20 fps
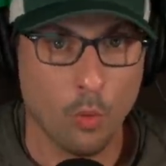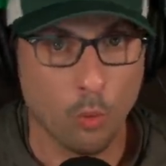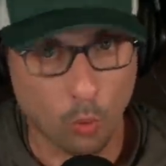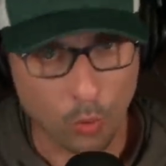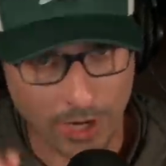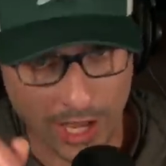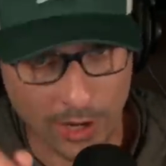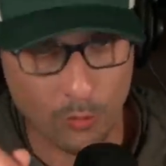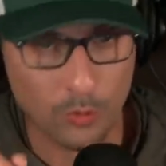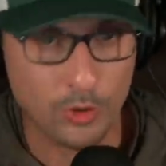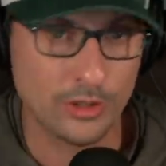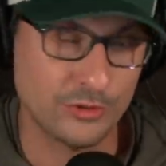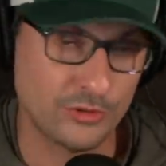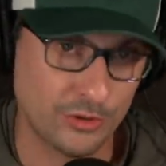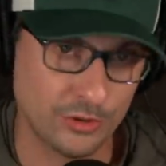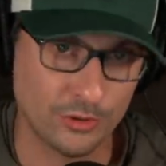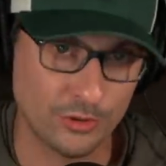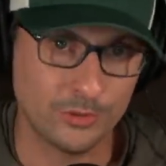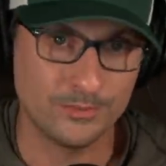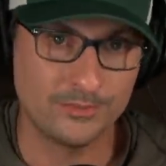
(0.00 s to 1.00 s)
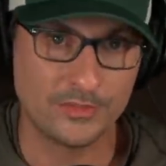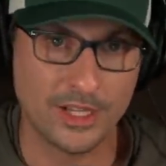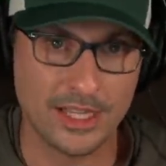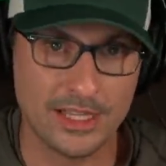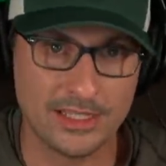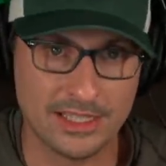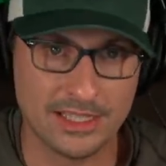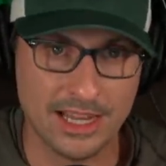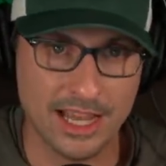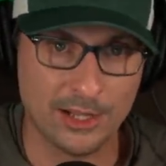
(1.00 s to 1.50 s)
What I will do
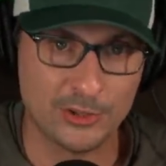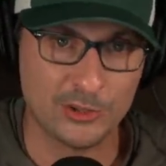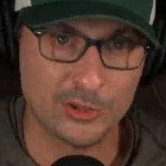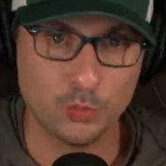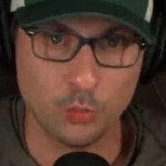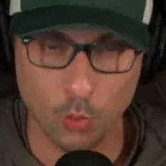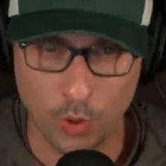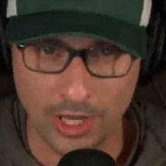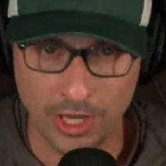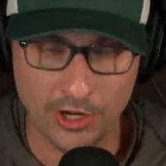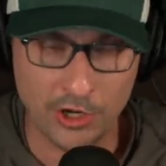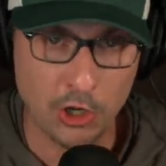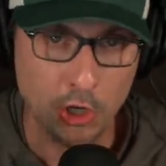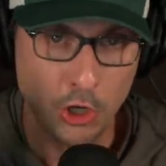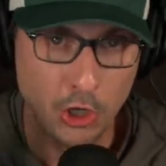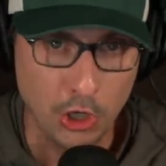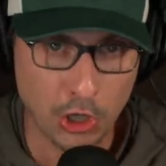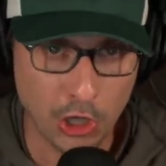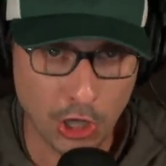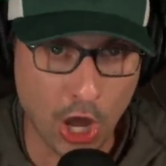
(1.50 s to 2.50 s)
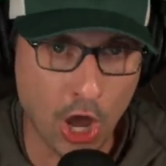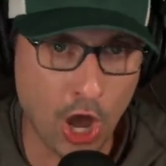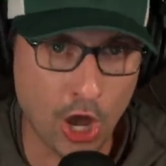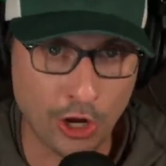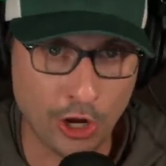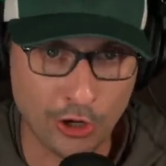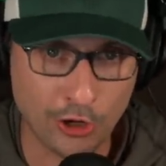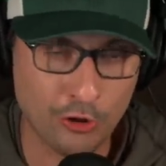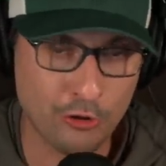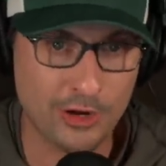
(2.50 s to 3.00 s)
is announce one
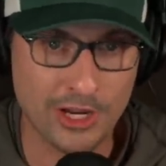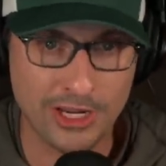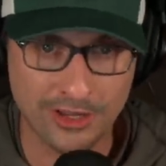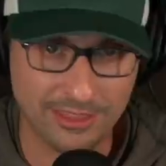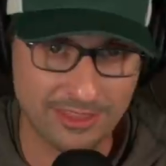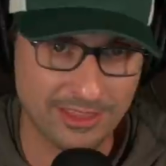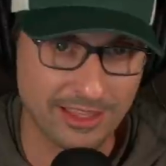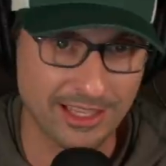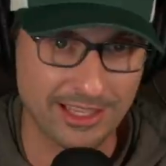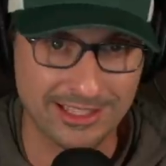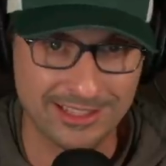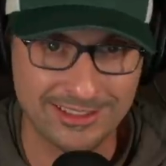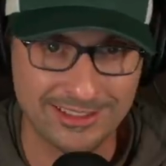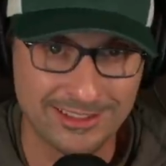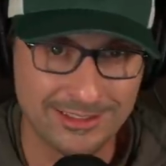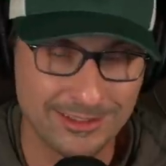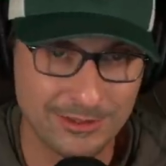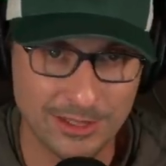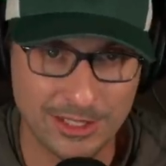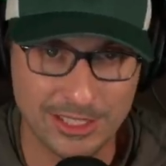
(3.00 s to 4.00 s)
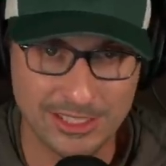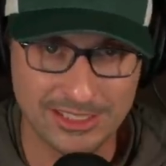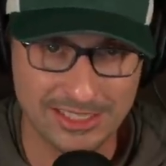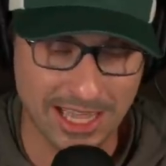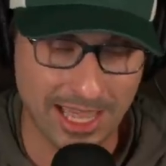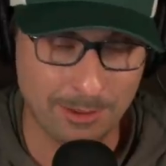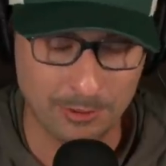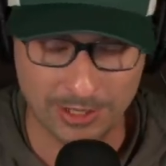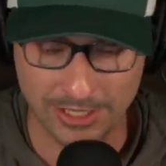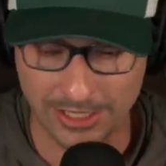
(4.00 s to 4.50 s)
concrete thing that is
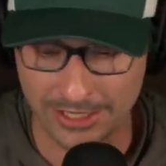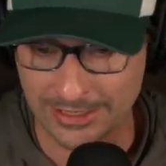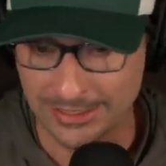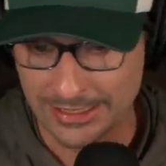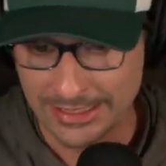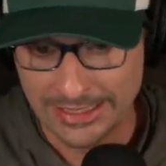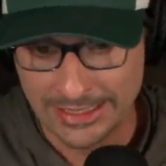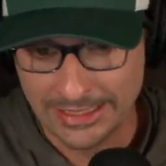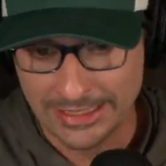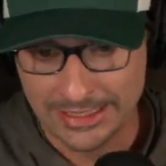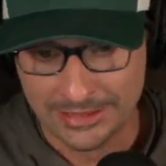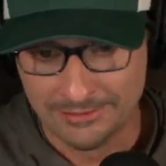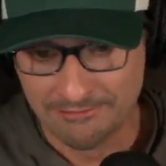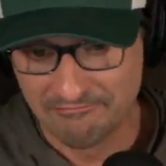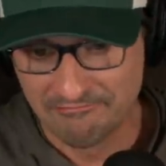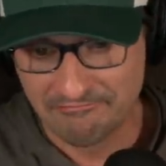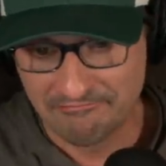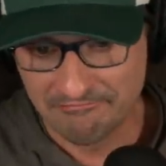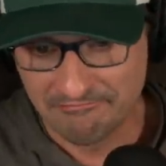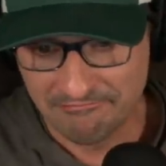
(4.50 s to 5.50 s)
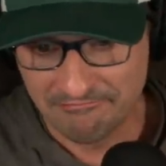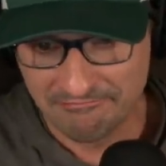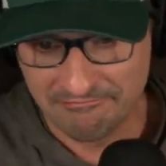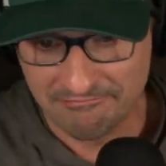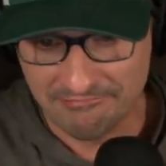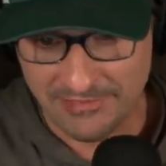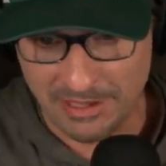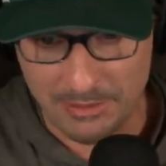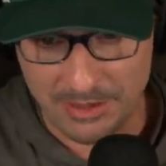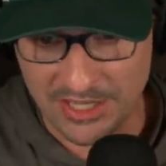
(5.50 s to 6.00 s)
happening.
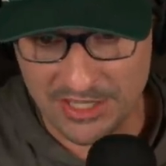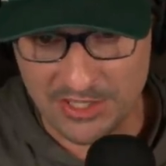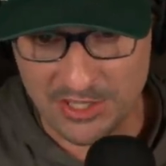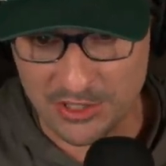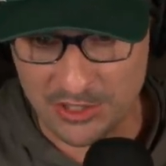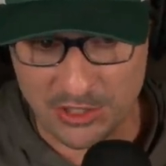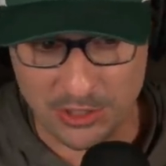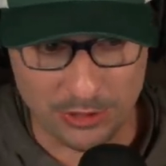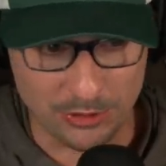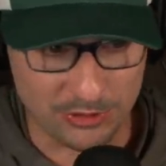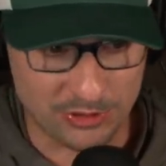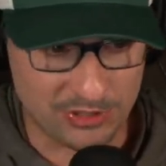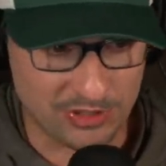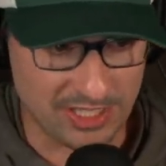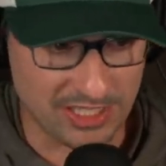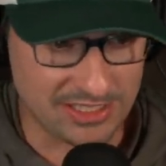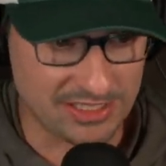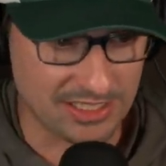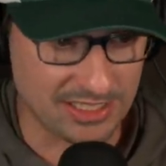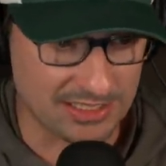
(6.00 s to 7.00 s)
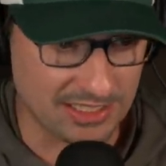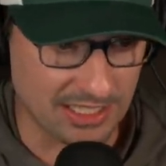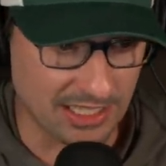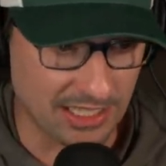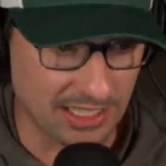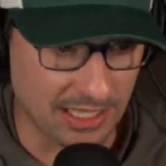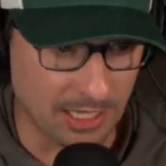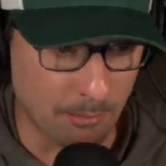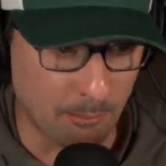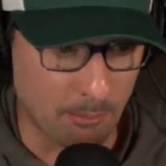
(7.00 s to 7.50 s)
I mean, this is huge. This is
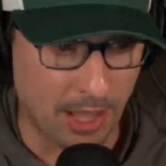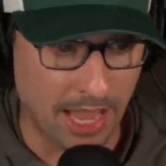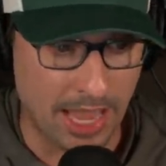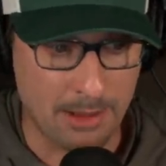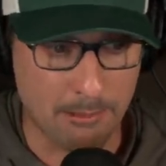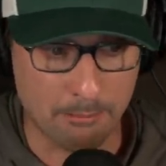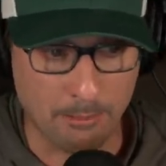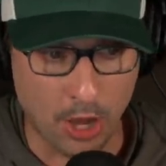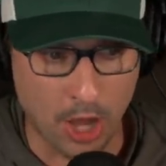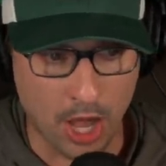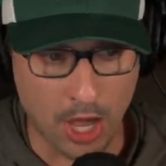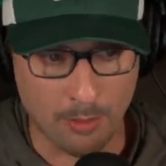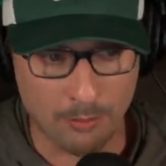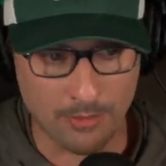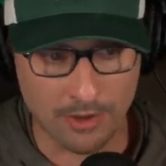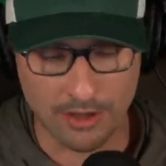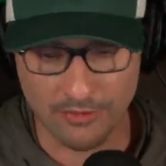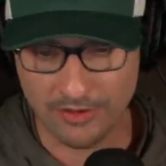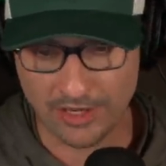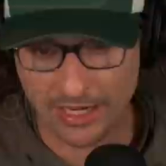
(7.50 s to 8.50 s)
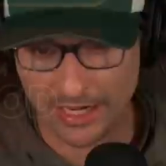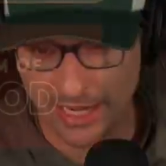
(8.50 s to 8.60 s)
a, a, pipe bomb of an